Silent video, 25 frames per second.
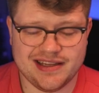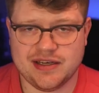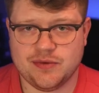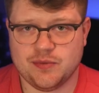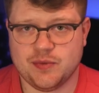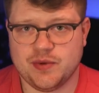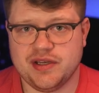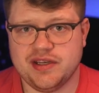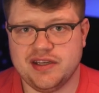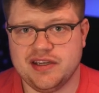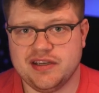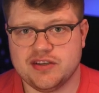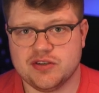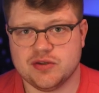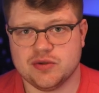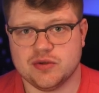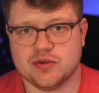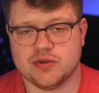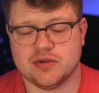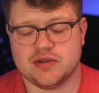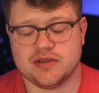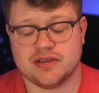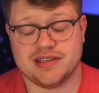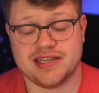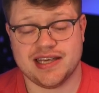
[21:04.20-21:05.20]
that we need
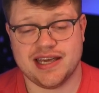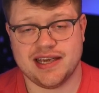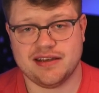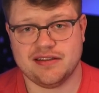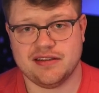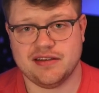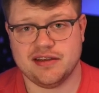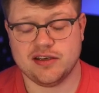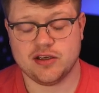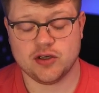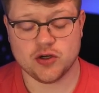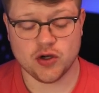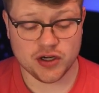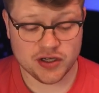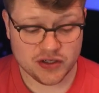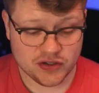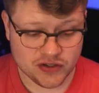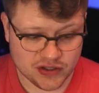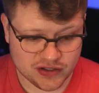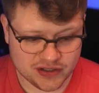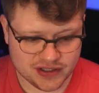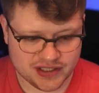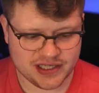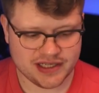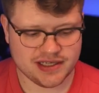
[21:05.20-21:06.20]
to take the Koin
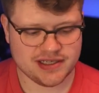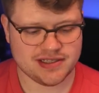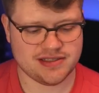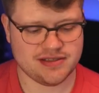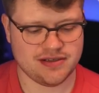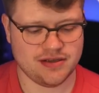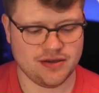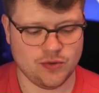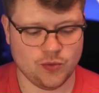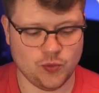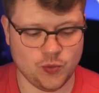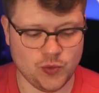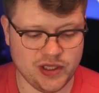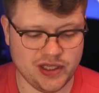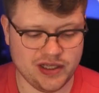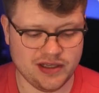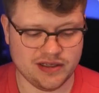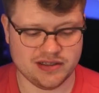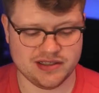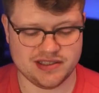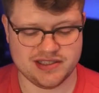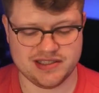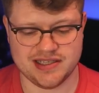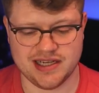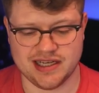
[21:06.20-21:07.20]
context we
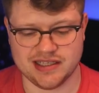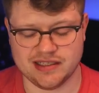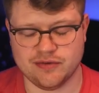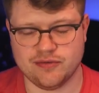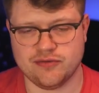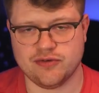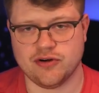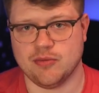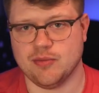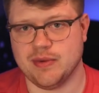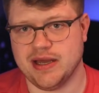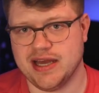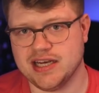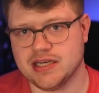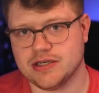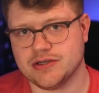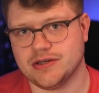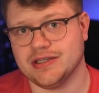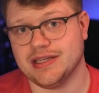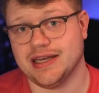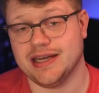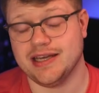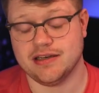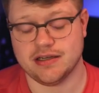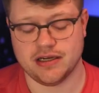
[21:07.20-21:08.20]
started from
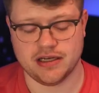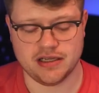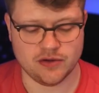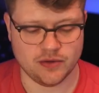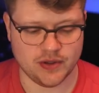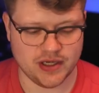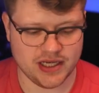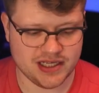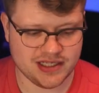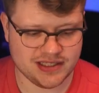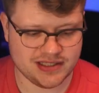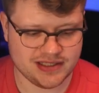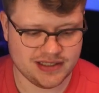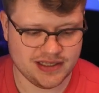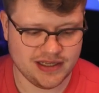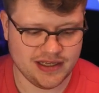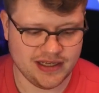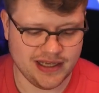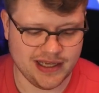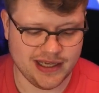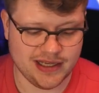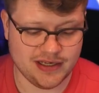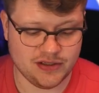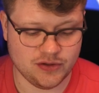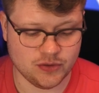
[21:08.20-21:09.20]
Android and iOS
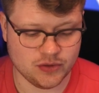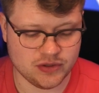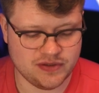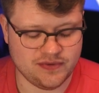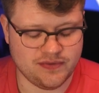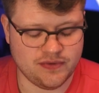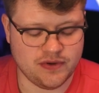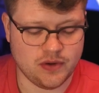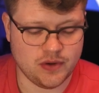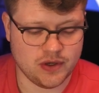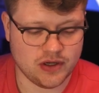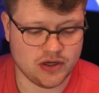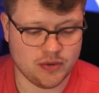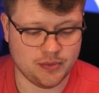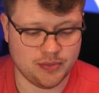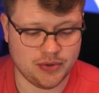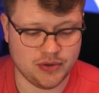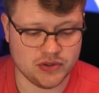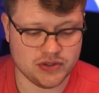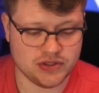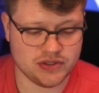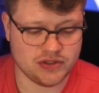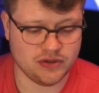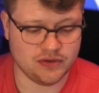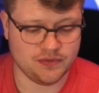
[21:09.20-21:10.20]
and use for our
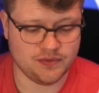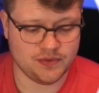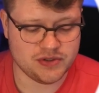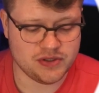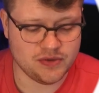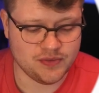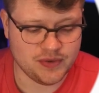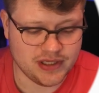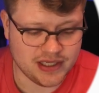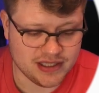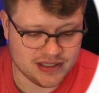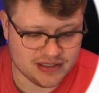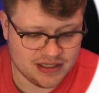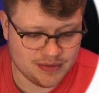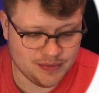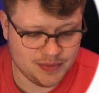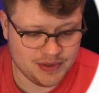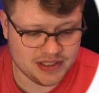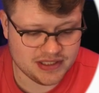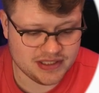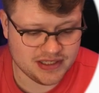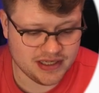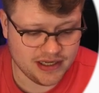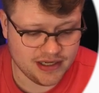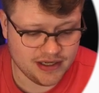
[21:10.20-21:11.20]
Compose code. So we can
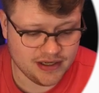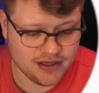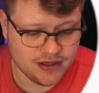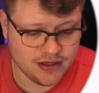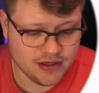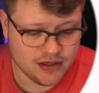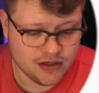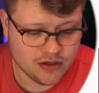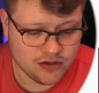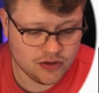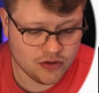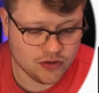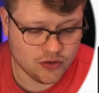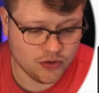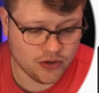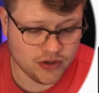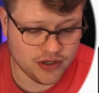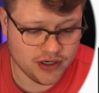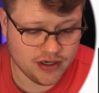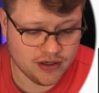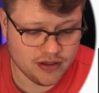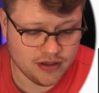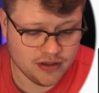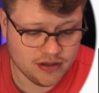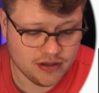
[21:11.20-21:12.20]
simply say
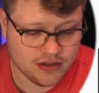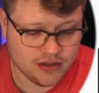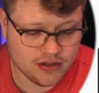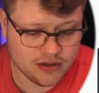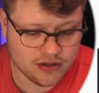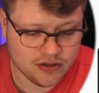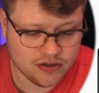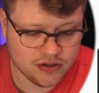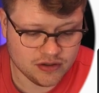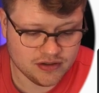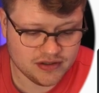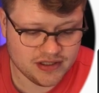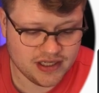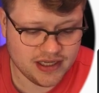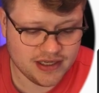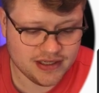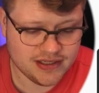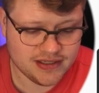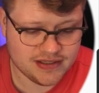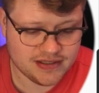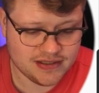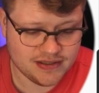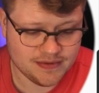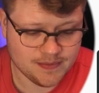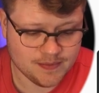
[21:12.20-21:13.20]
Koin
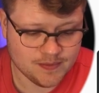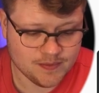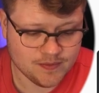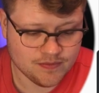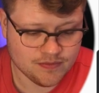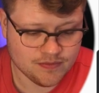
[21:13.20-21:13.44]
context,